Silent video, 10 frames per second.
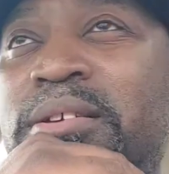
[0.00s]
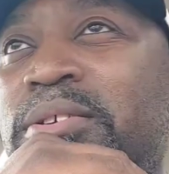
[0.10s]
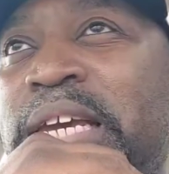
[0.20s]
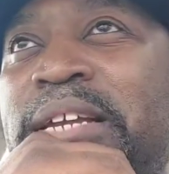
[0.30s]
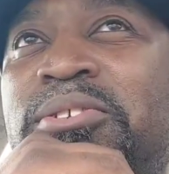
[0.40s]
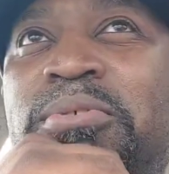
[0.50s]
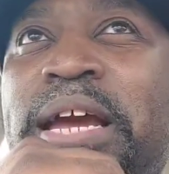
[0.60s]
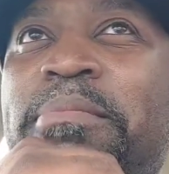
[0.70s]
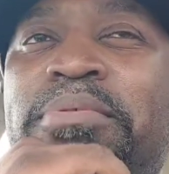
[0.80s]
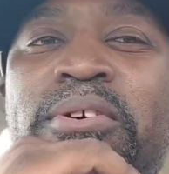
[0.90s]
Can't do
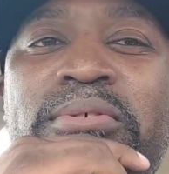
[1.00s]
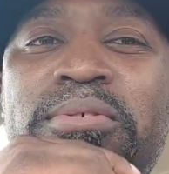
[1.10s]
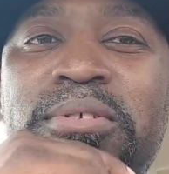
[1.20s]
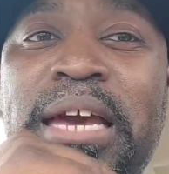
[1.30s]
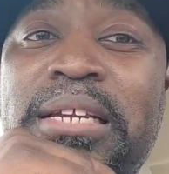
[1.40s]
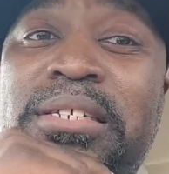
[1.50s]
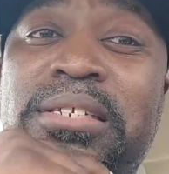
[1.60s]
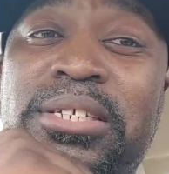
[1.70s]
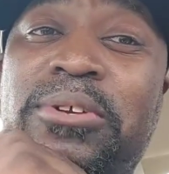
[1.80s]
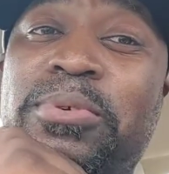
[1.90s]
that, bro. Gotta
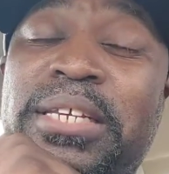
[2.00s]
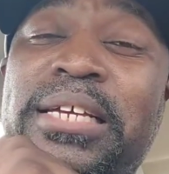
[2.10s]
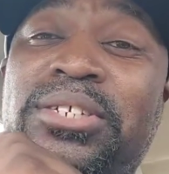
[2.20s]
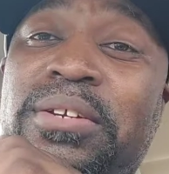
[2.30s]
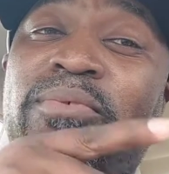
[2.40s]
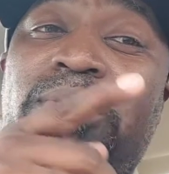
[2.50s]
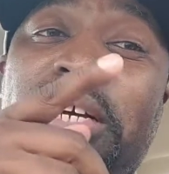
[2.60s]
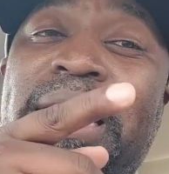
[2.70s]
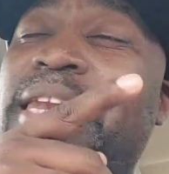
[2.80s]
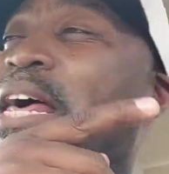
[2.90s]
chill with that shit. If you
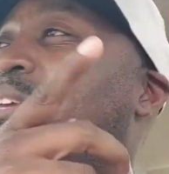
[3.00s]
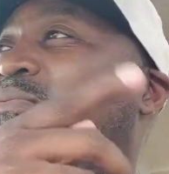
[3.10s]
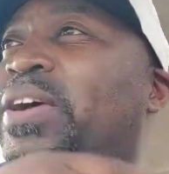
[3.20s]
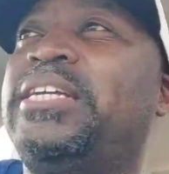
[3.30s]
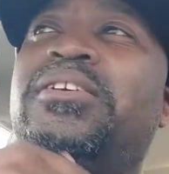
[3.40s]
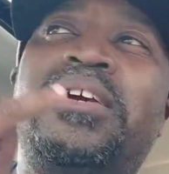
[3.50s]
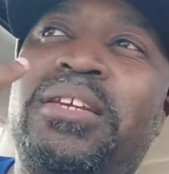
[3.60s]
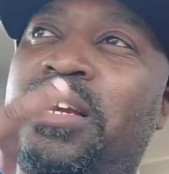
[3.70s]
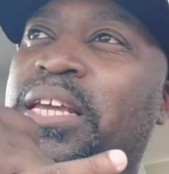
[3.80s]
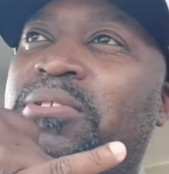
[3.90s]
look at a lot of his fights,
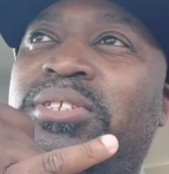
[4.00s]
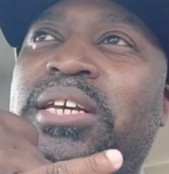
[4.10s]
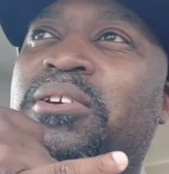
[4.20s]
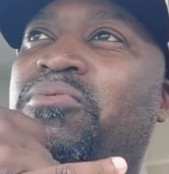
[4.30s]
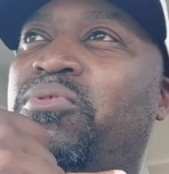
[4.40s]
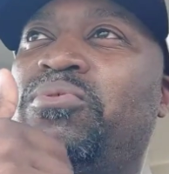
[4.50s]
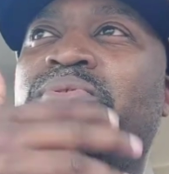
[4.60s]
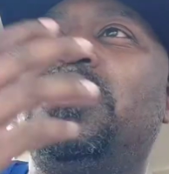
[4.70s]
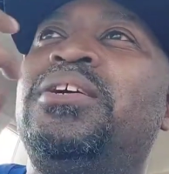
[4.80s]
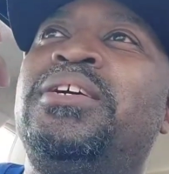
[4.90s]
the Leo Santa
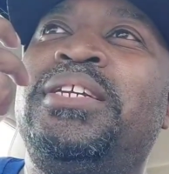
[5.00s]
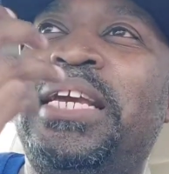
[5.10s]
Cruz, the